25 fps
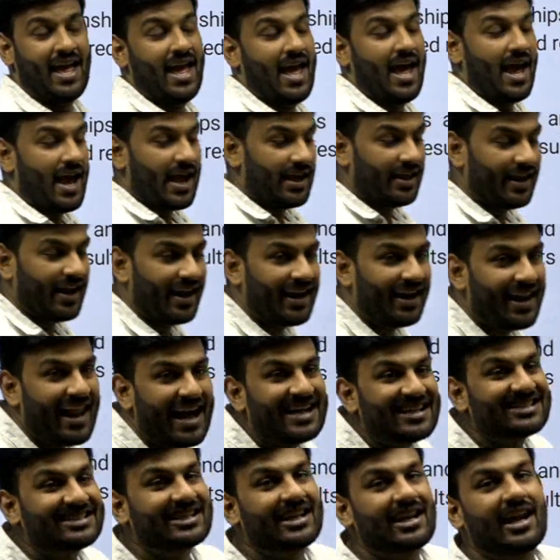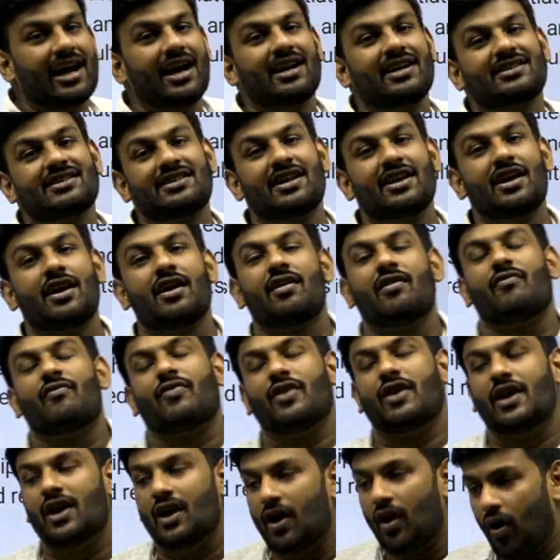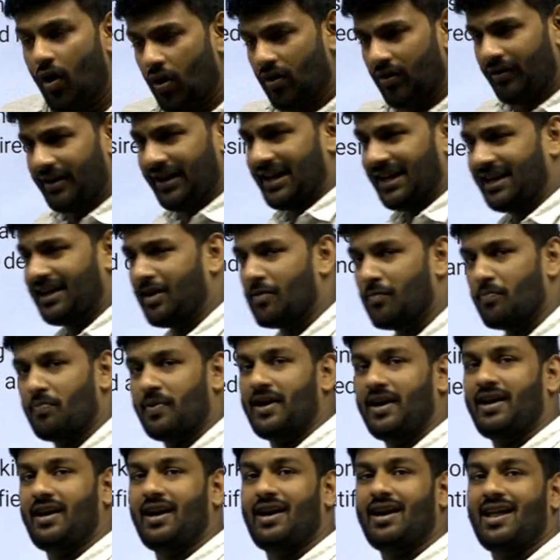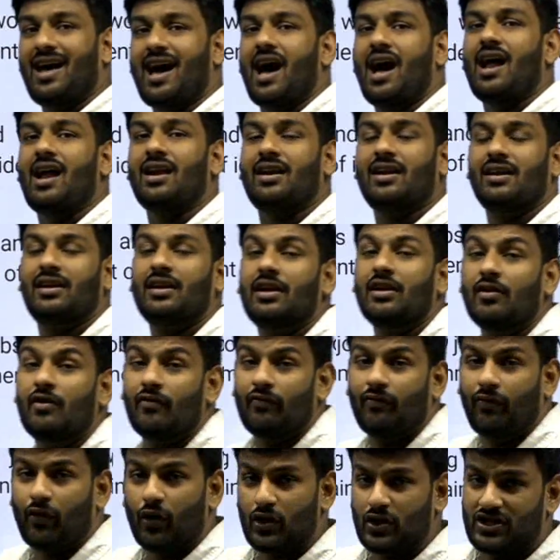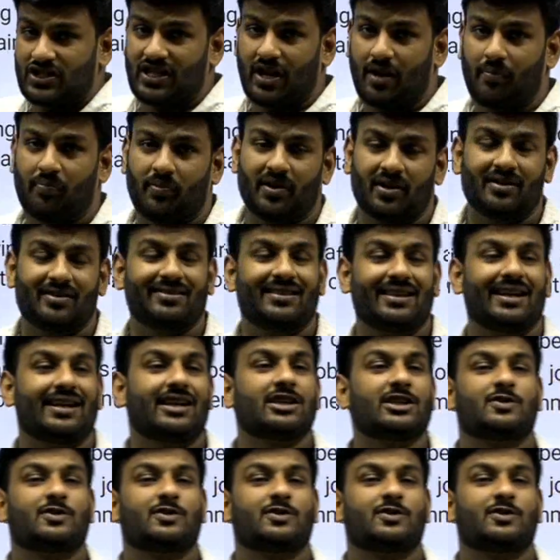in our last class we already completed our fourth chapter, that is